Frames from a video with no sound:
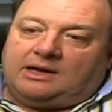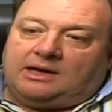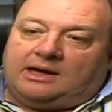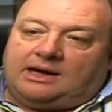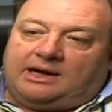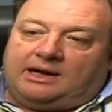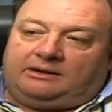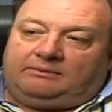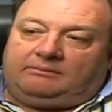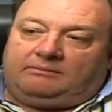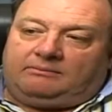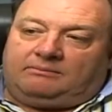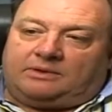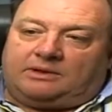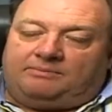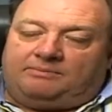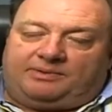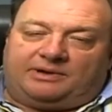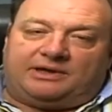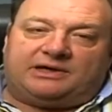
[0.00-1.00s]
And
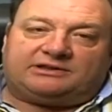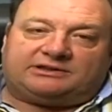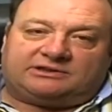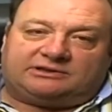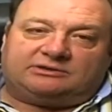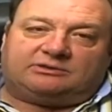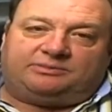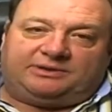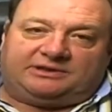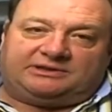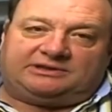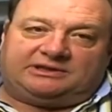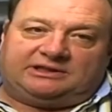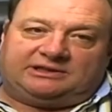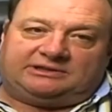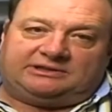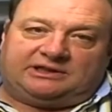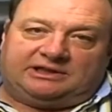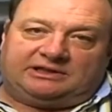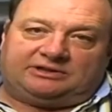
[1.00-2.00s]
my personal
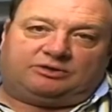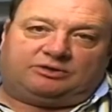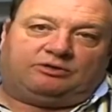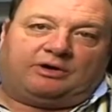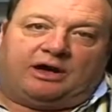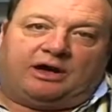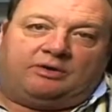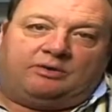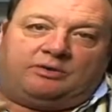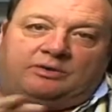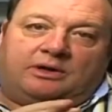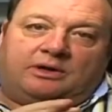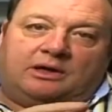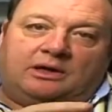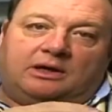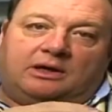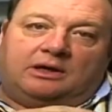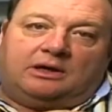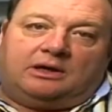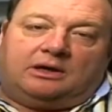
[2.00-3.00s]
business has grown
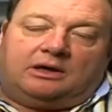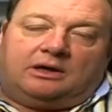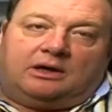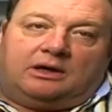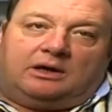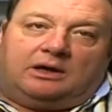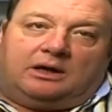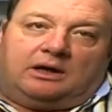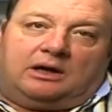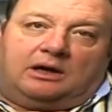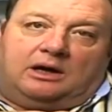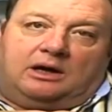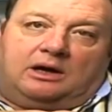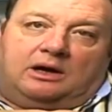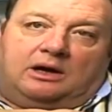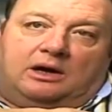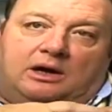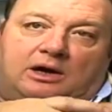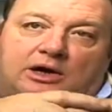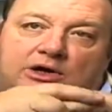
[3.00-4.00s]

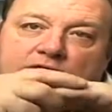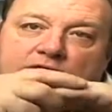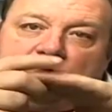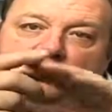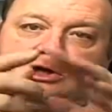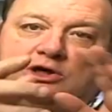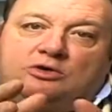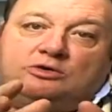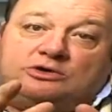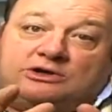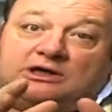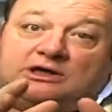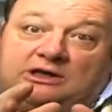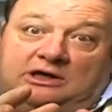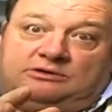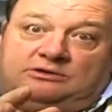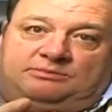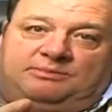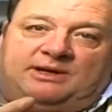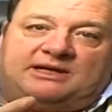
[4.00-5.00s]
using
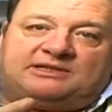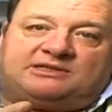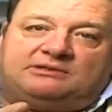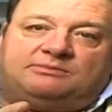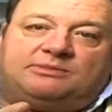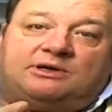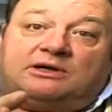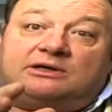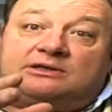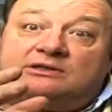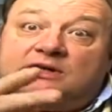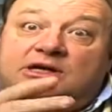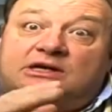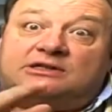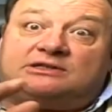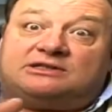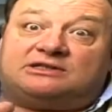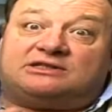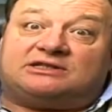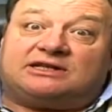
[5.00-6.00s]
those masterminds
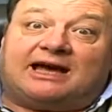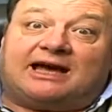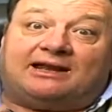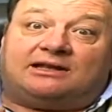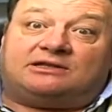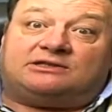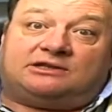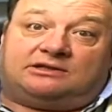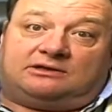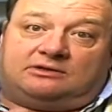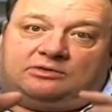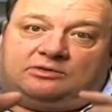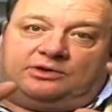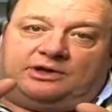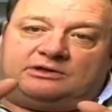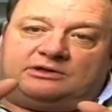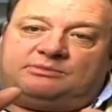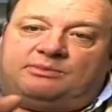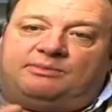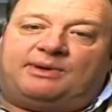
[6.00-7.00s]
as the skeleton, or
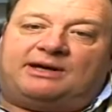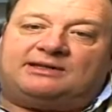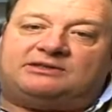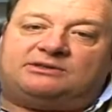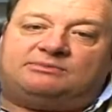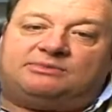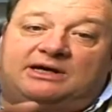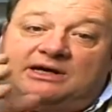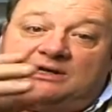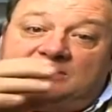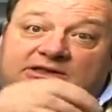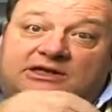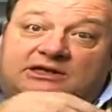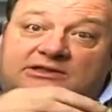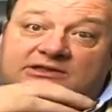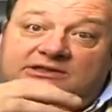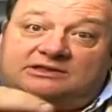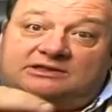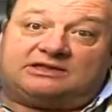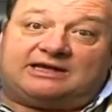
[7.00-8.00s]
those momentum days
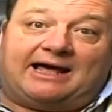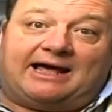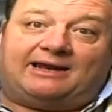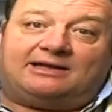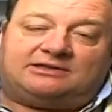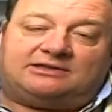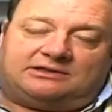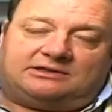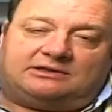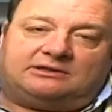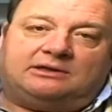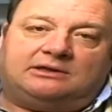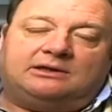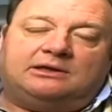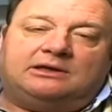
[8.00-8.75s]
as the skeleton